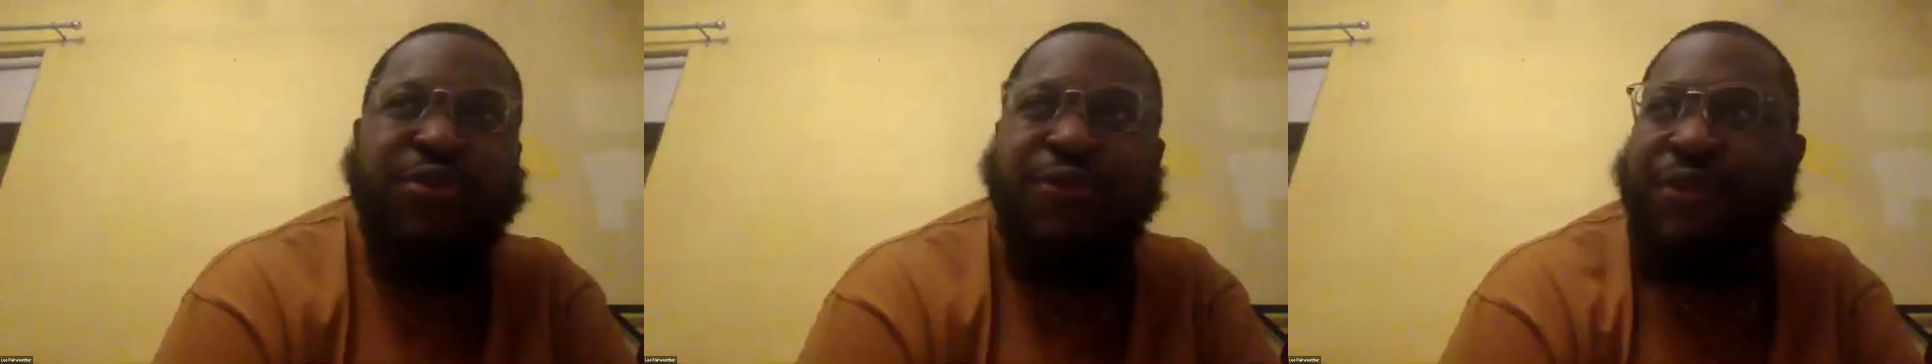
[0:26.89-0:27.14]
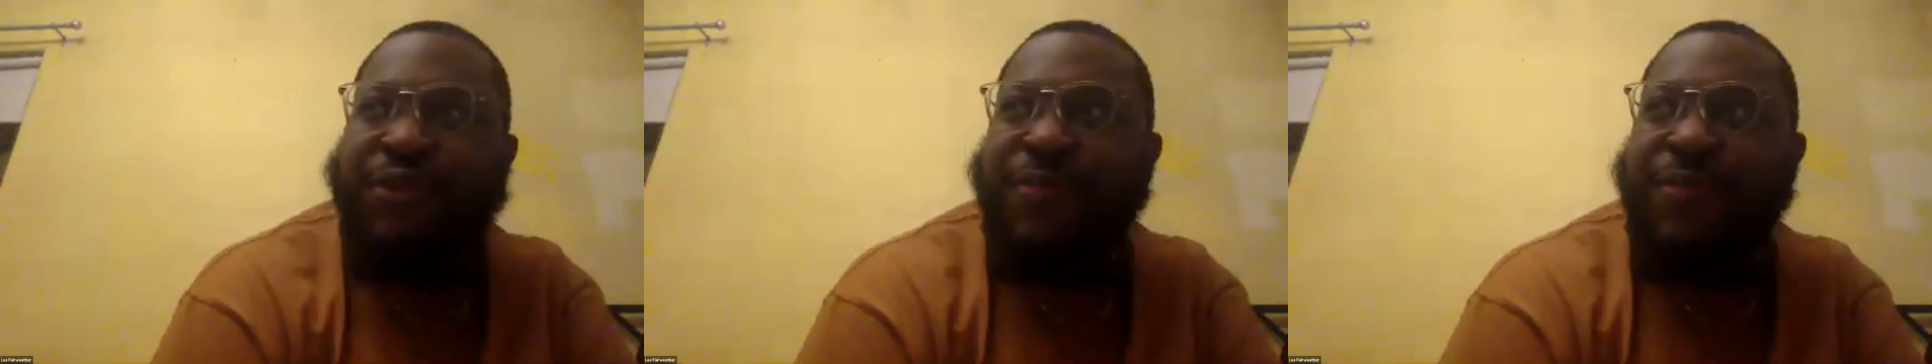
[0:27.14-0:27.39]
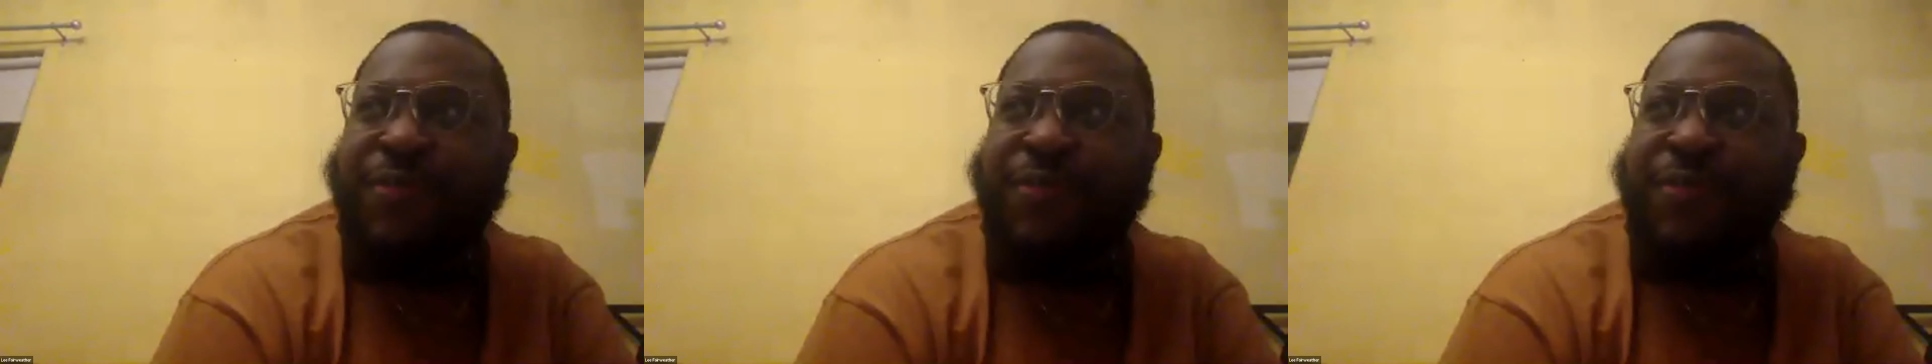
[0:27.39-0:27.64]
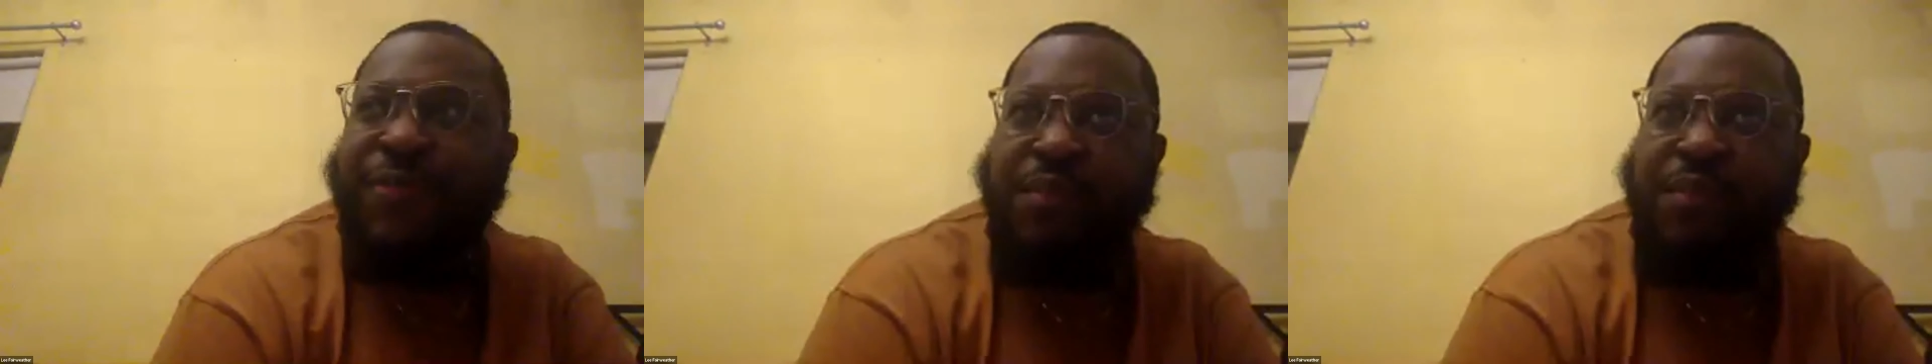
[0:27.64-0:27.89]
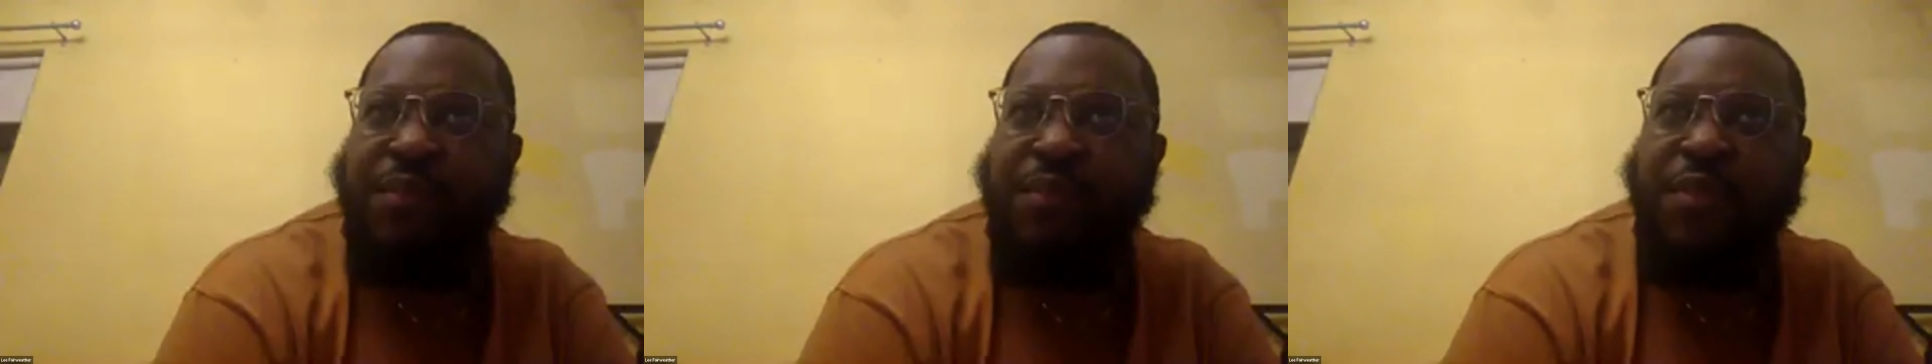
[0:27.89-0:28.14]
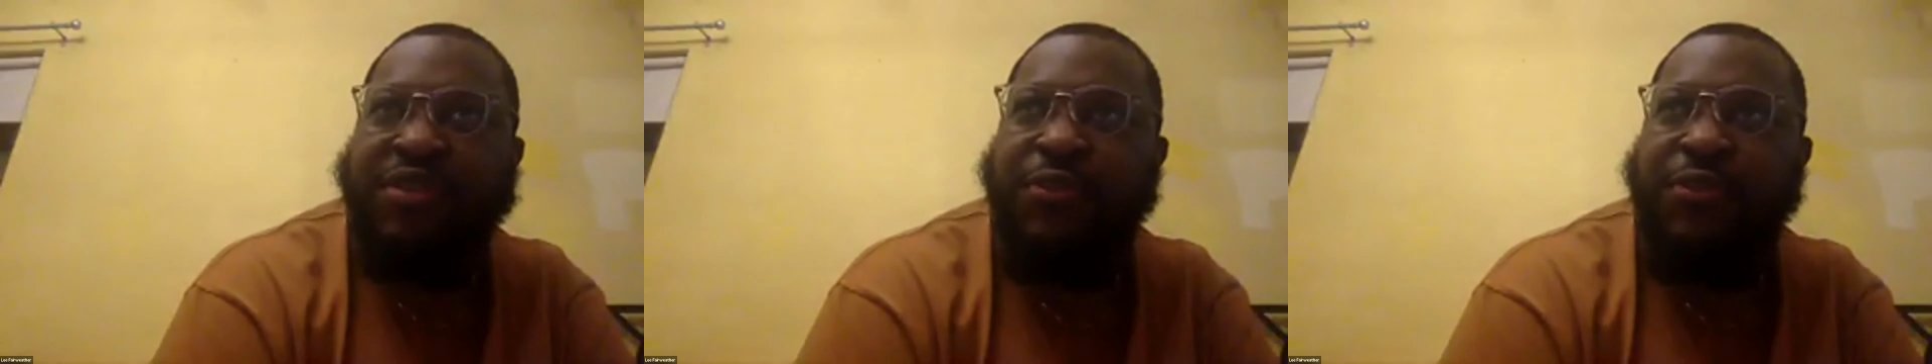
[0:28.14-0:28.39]
it was like
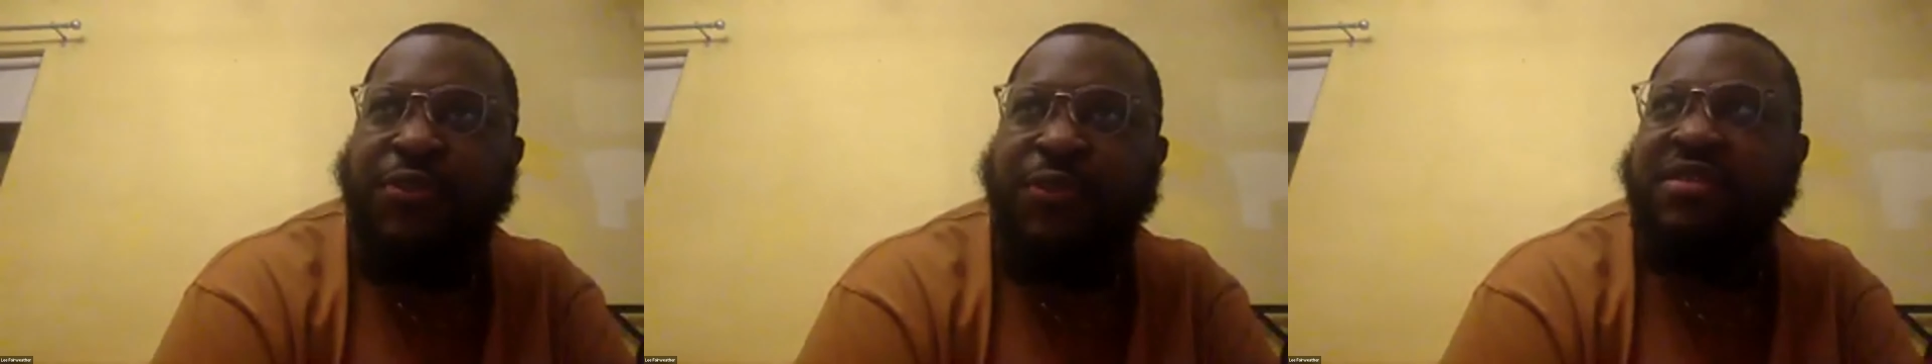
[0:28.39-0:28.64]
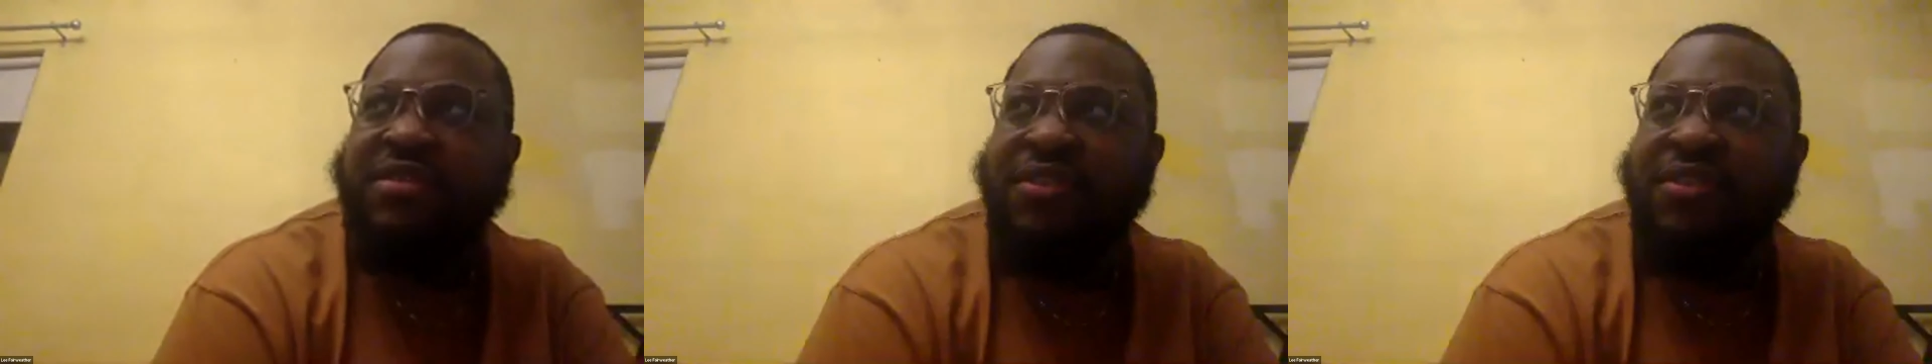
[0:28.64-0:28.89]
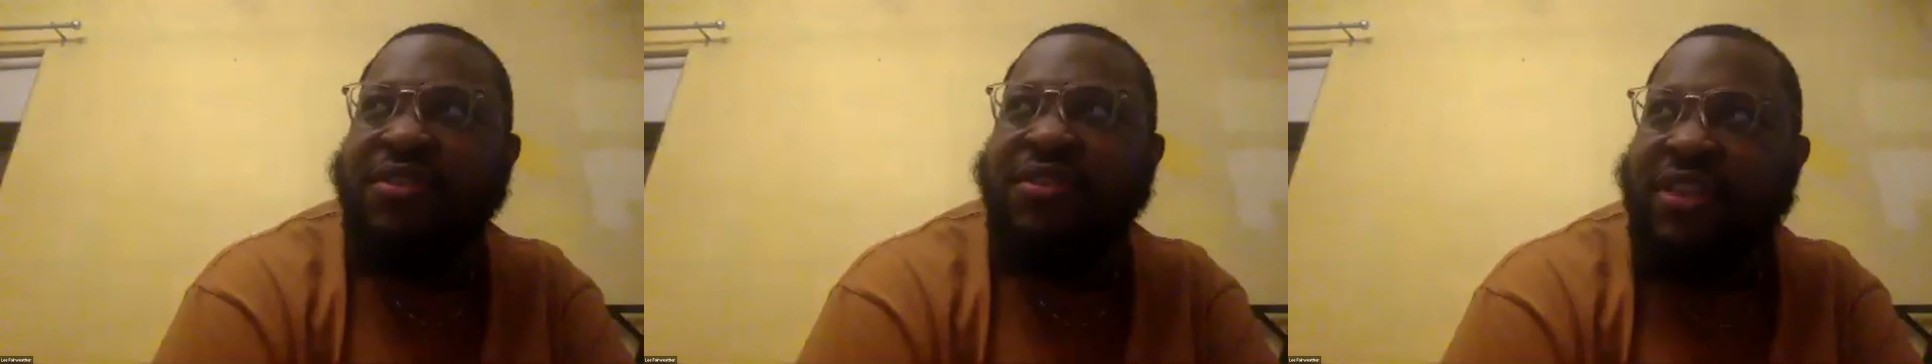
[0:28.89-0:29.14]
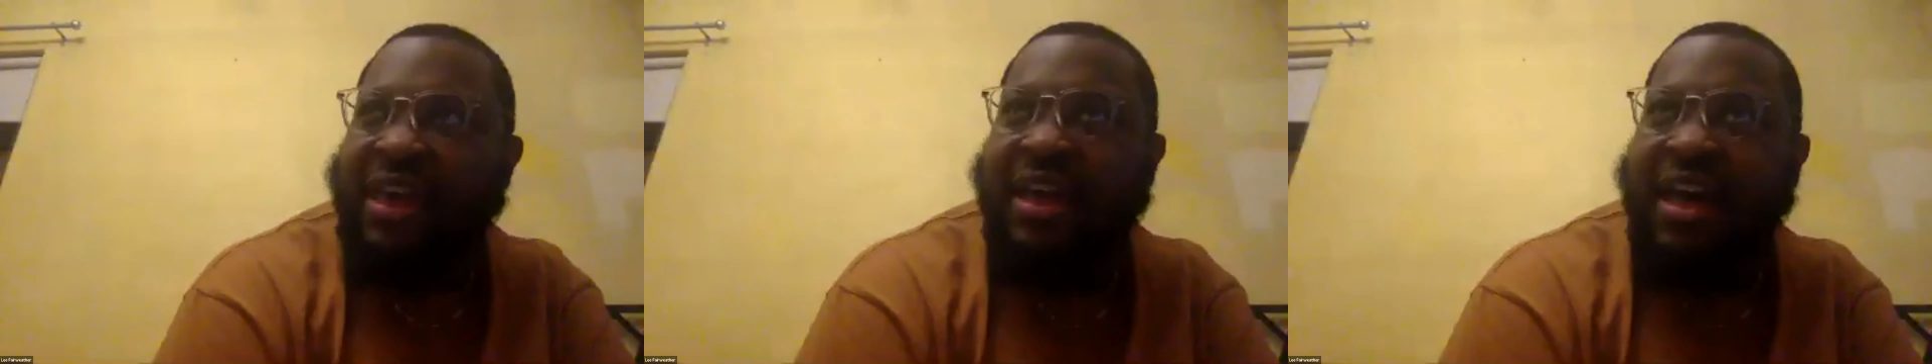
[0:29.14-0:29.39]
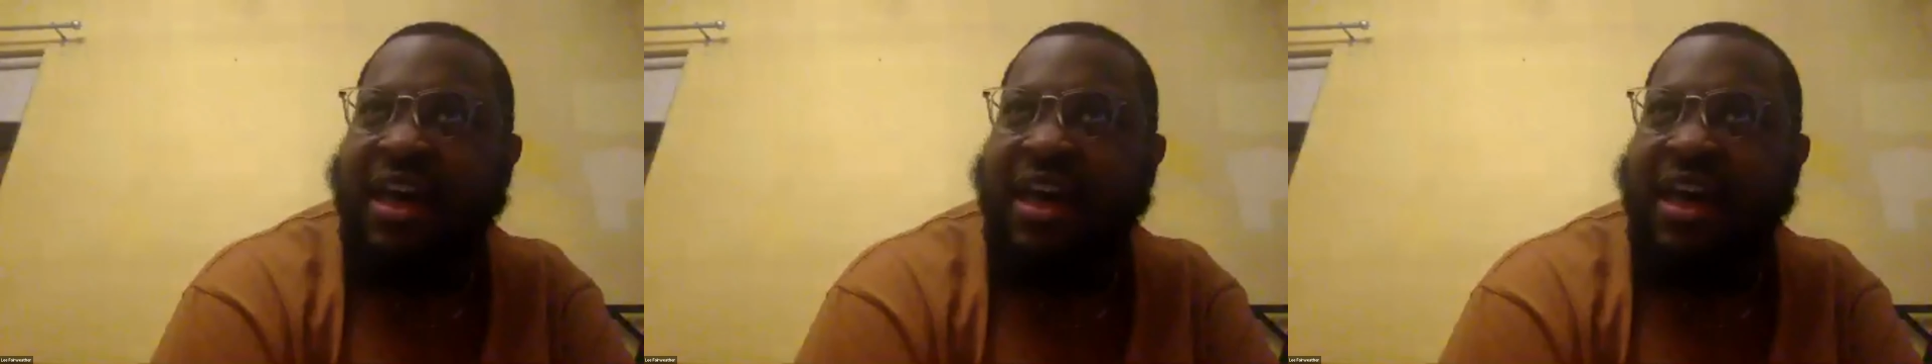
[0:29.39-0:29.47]
a modern twist on it.